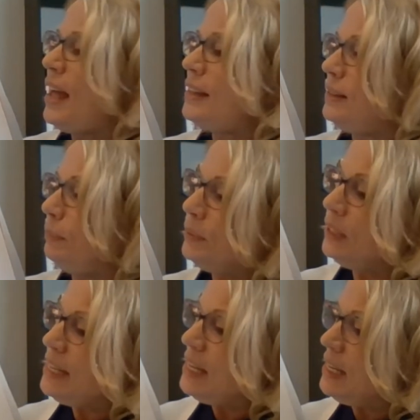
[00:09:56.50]
add some
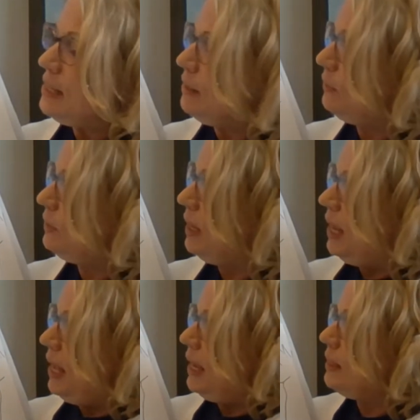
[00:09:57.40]
leaves.
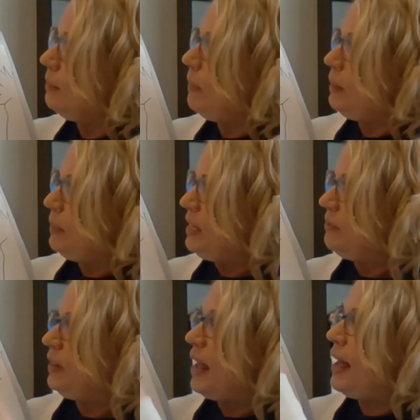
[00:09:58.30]
And then maybe
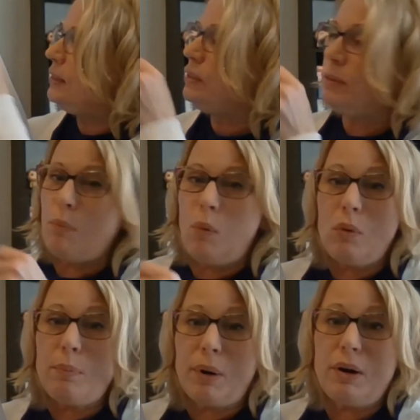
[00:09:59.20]
even add some
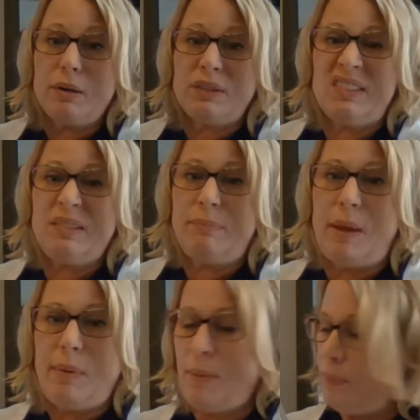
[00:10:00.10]
more birds.
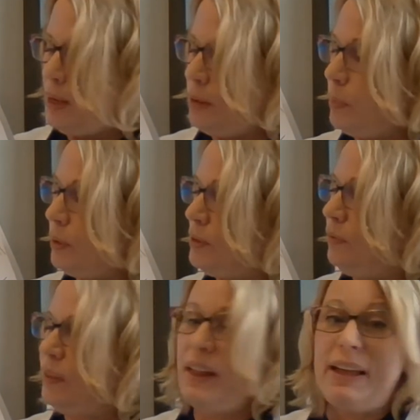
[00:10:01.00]
Maybe another bird's
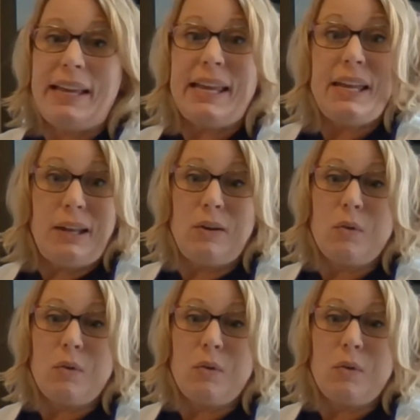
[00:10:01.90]
flying in